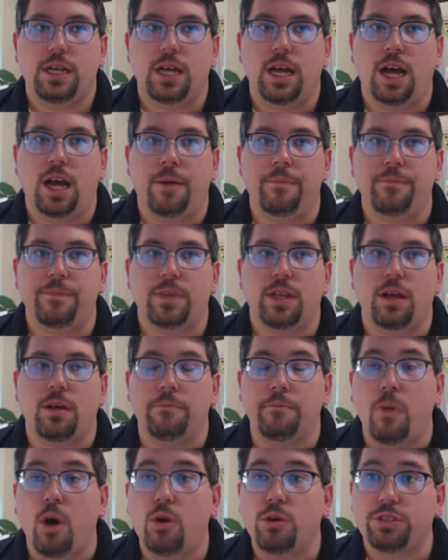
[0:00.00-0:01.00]
Um,
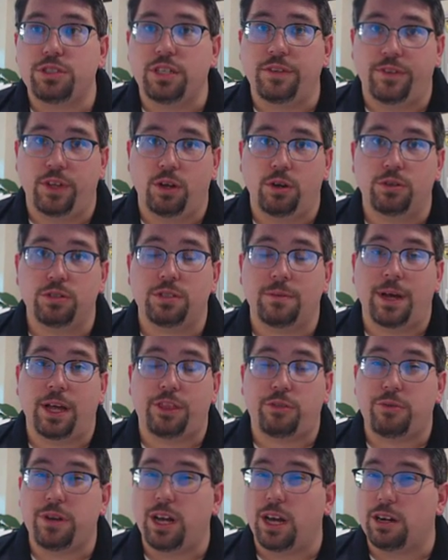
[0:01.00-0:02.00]
most of those,
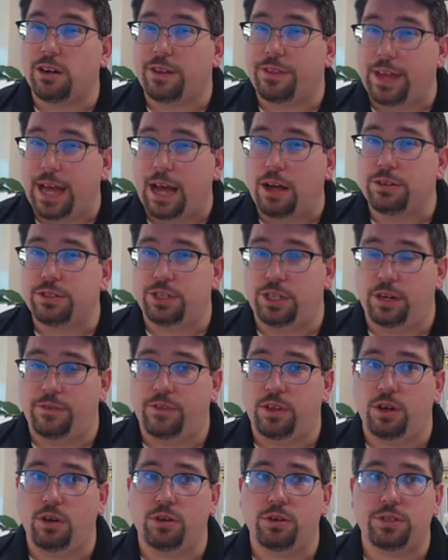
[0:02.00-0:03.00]
about 300,000
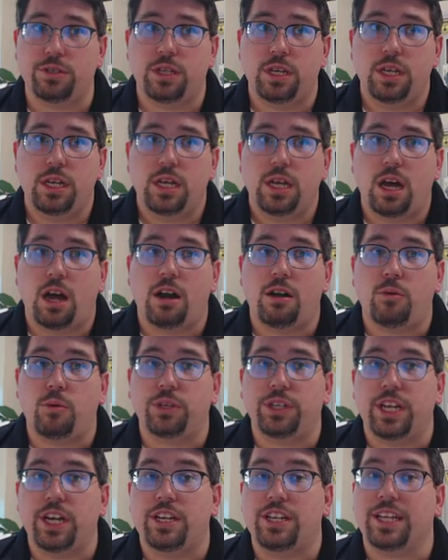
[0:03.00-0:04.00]
of those, are
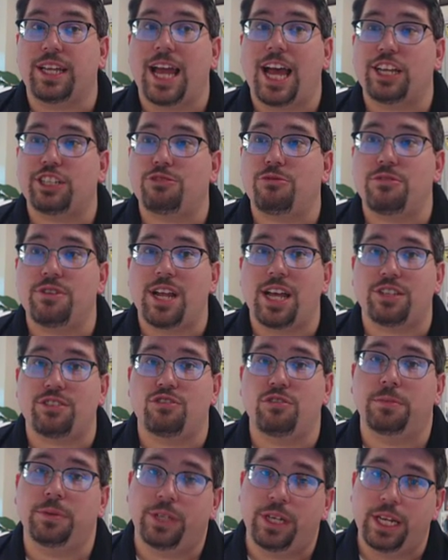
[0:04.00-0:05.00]
related to
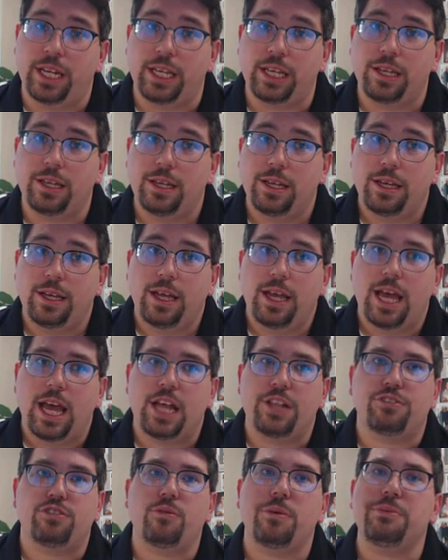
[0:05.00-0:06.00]
gastrointestinal bleeding.
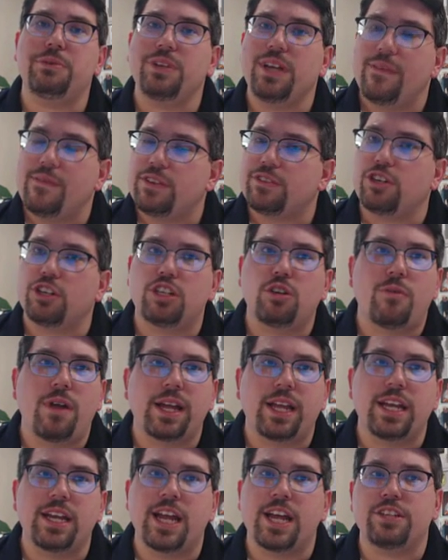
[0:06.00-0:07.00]
And so we really have to start to
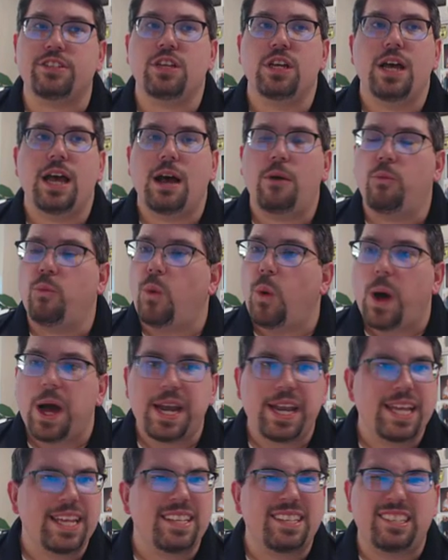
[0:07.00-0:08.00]
recognize
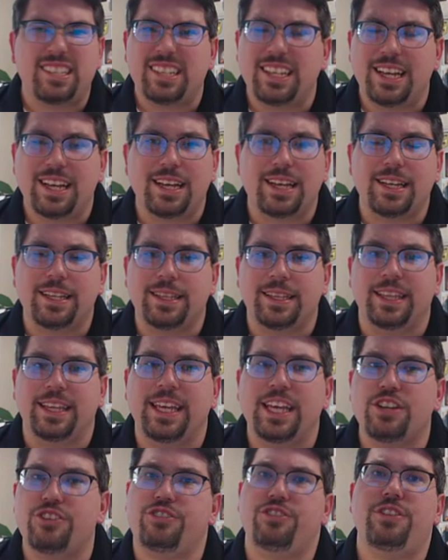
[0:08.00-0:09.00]
what is the,
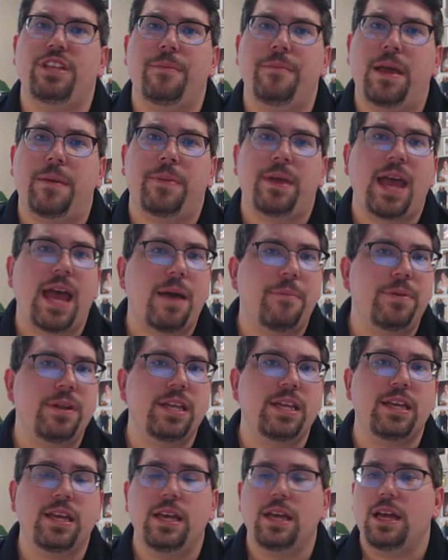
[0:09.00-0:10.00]
the issue that might be
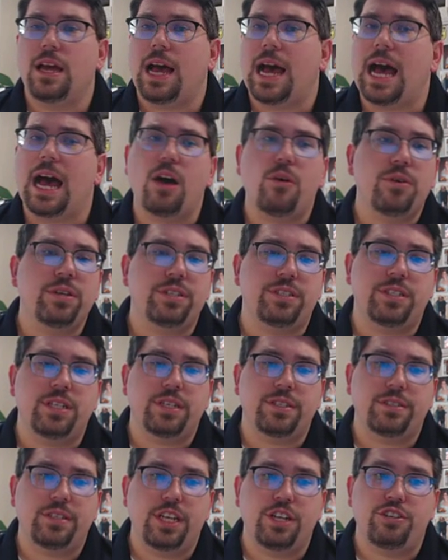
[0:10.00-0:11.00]
happening. How is
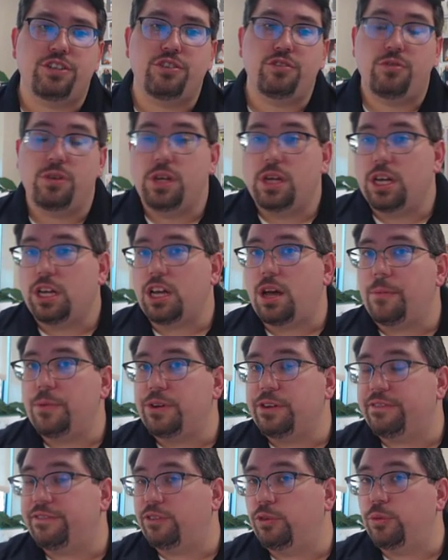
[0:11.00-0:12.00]
this issue
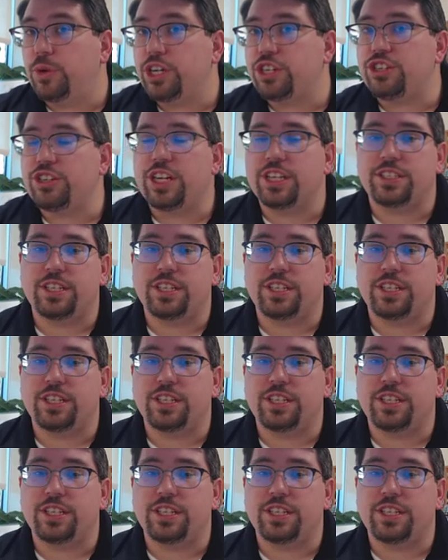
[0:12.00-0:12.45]
coming to fruition?